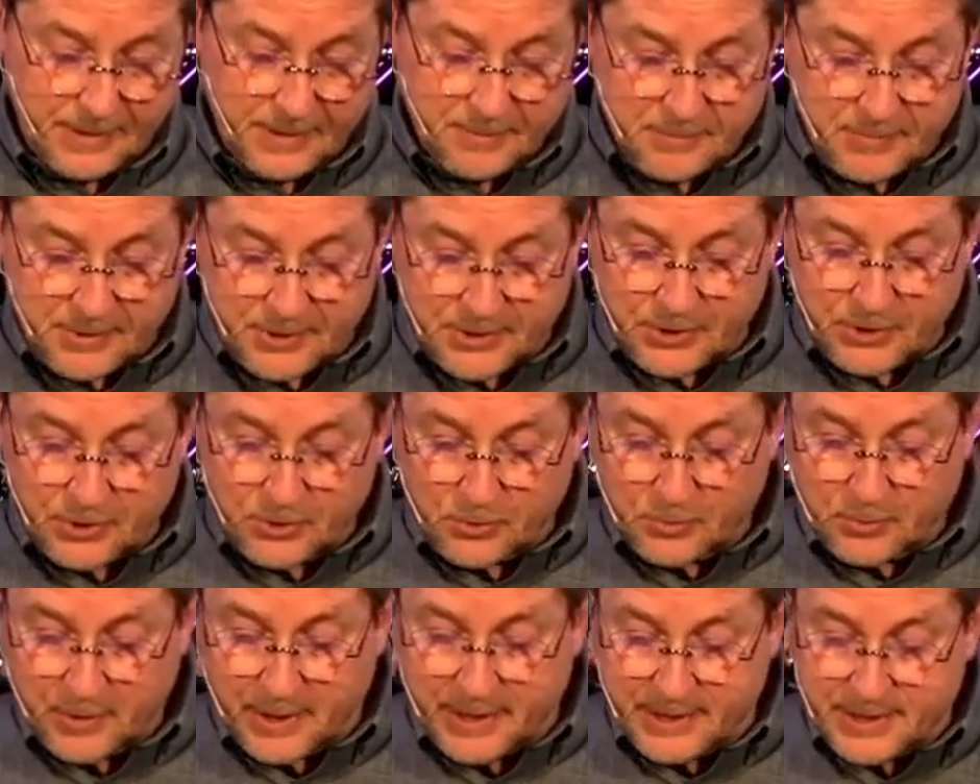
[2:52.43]
But the
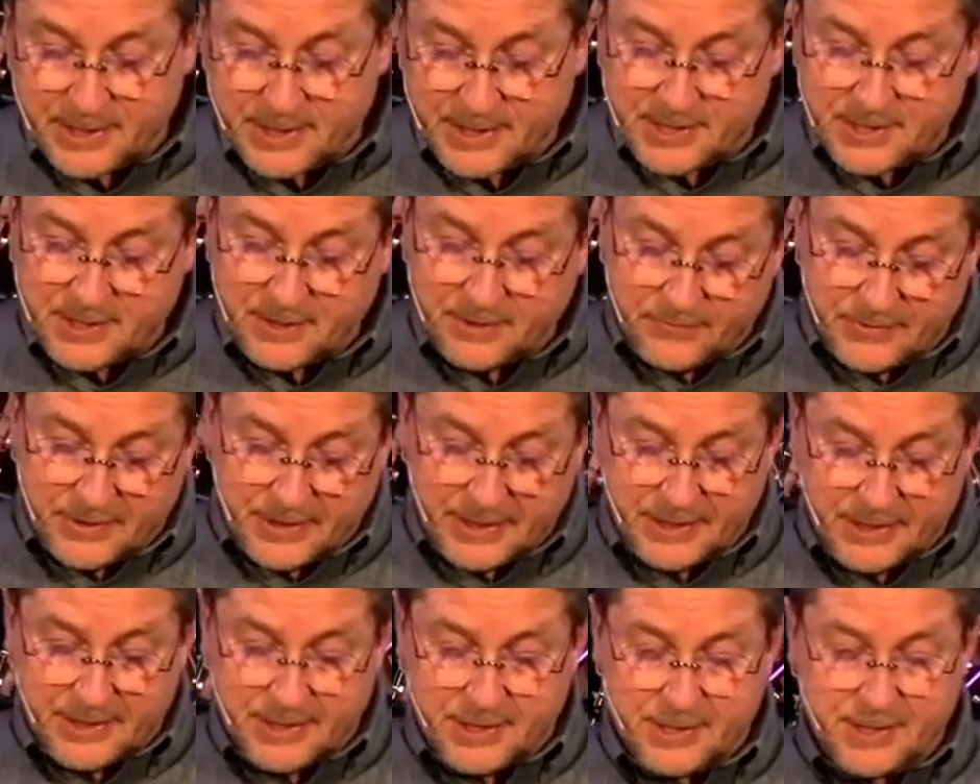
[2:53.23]
greatest of
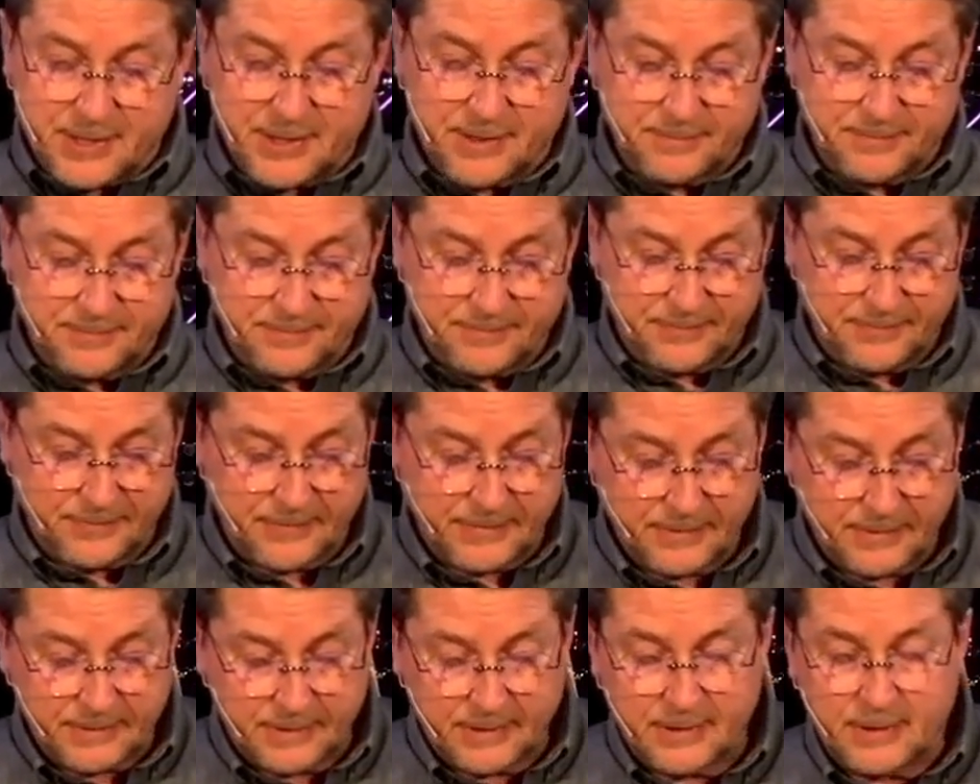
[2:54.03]
these
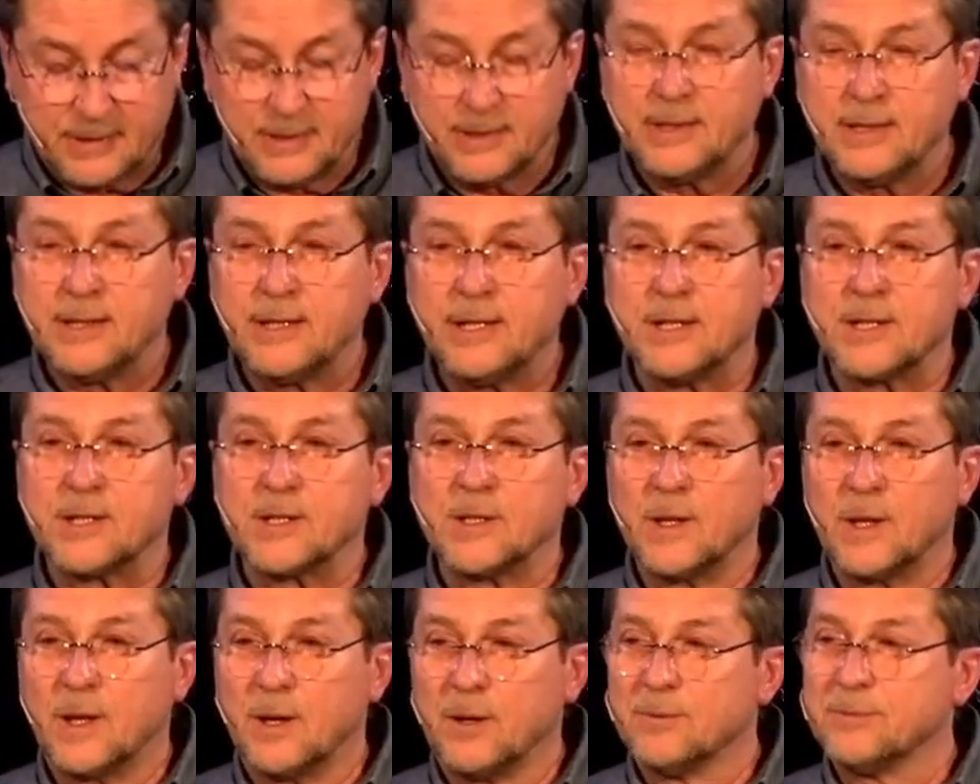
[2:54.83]
is
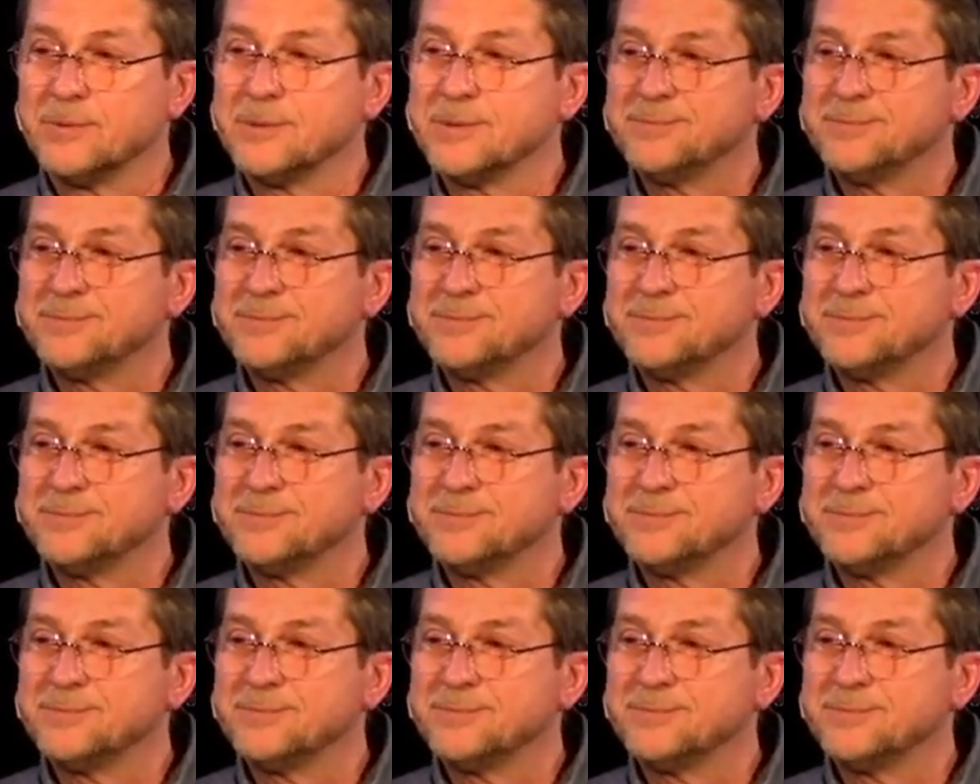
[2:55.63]
love.